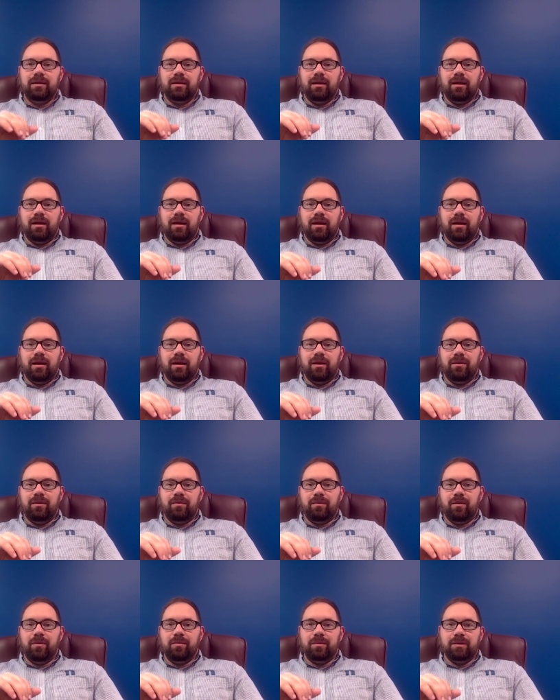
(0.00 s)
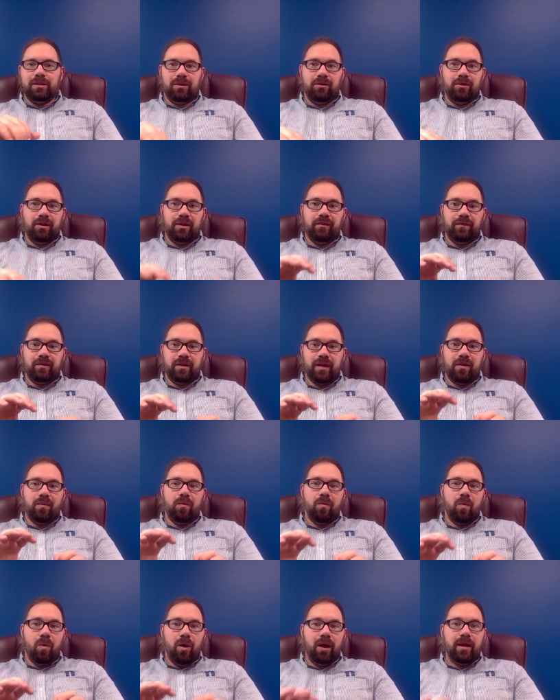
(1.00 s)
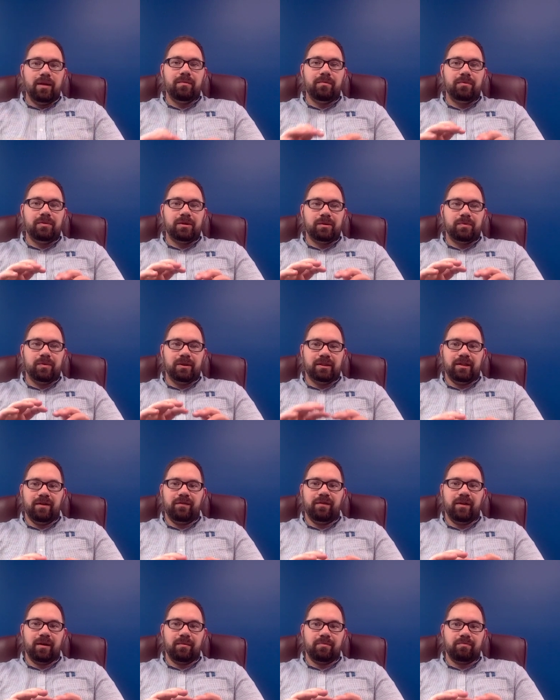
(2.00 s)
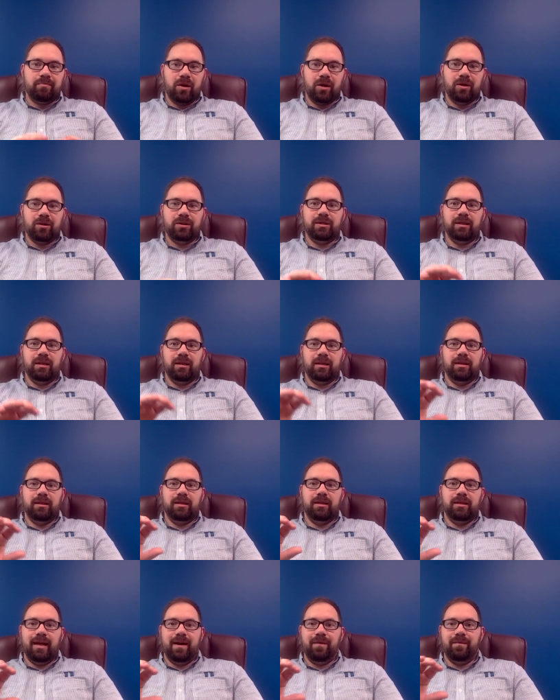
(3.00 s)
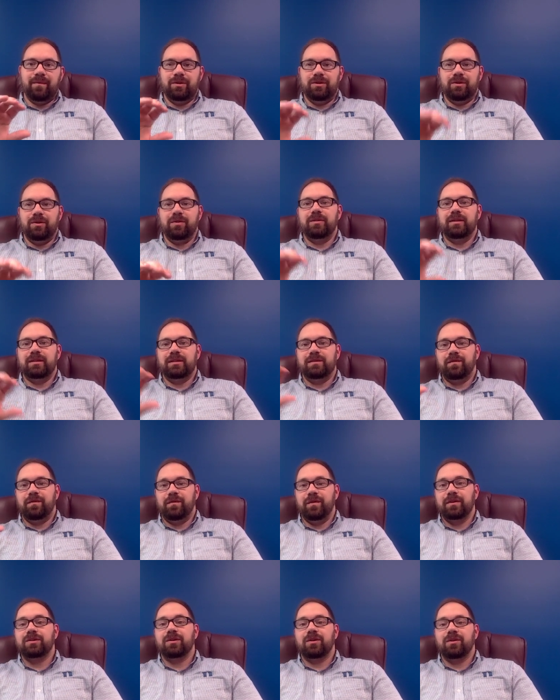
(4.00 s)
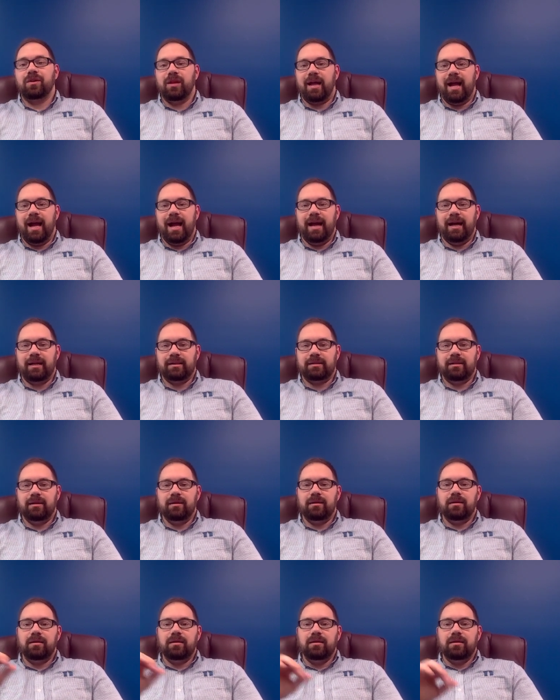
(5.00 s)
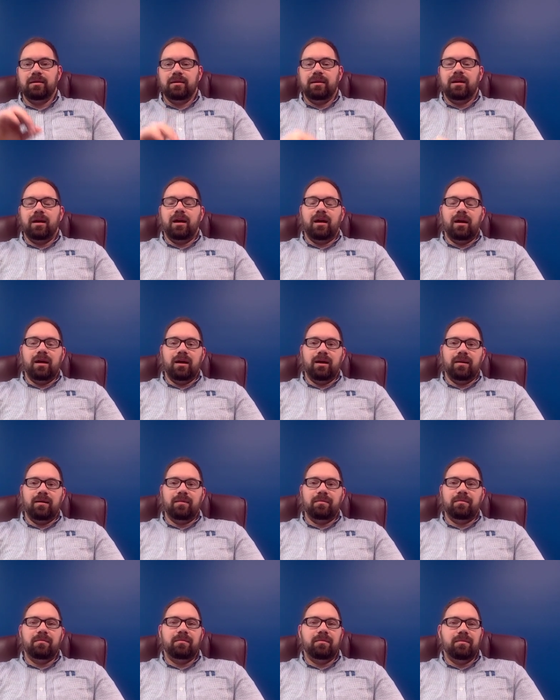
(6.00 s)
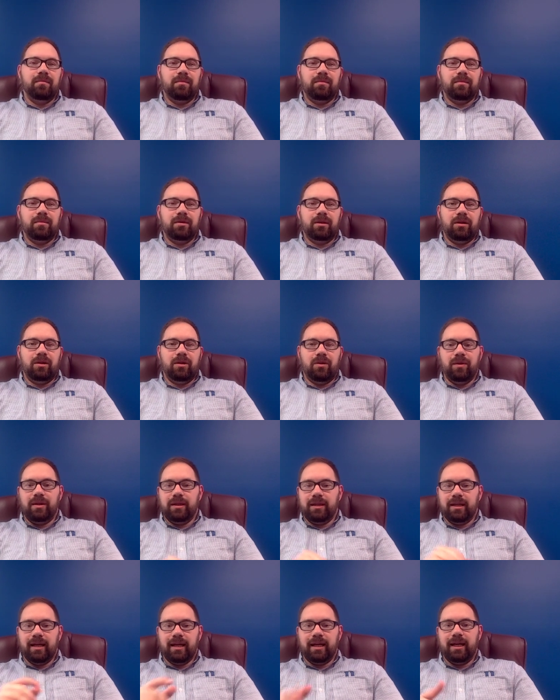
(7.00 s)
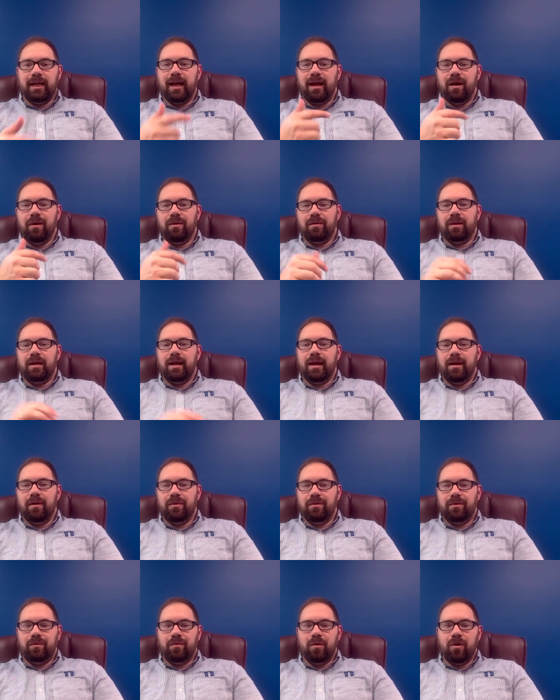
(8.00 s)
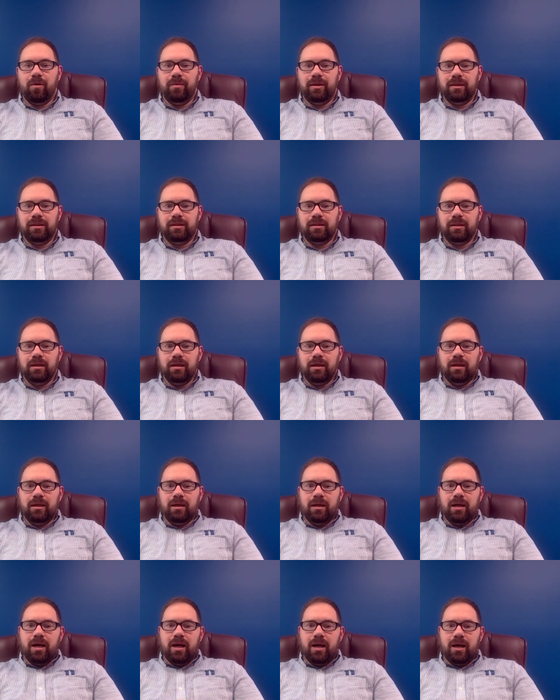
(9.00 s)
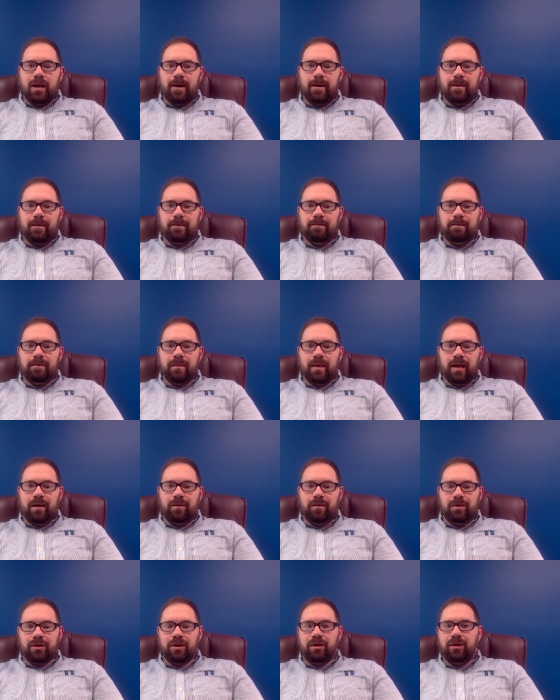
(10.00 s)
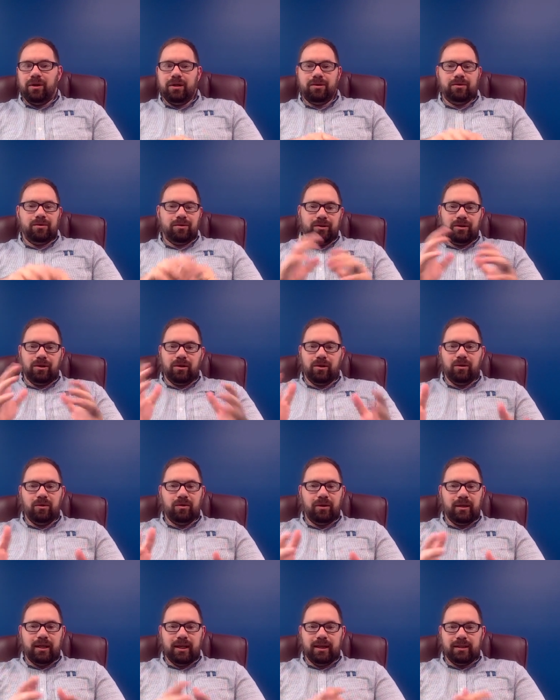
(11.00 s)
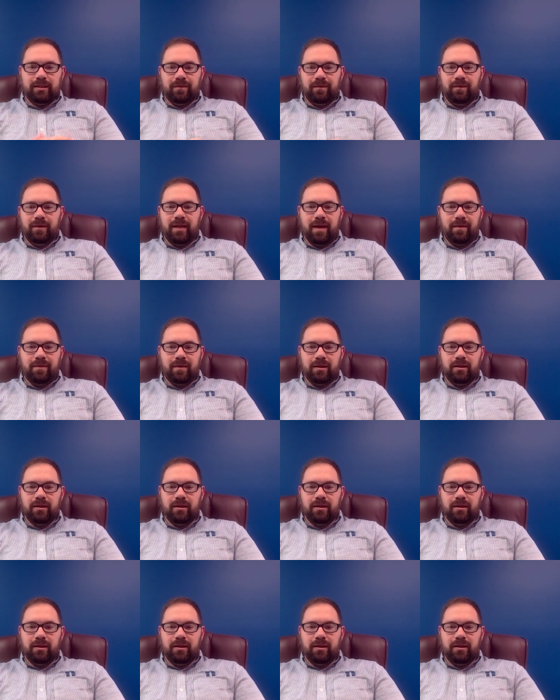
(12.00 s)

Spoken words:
the Romans. They were looking for that one specific person that would do this physical act, in kicking out the Romans and return Israel to the glory days of David.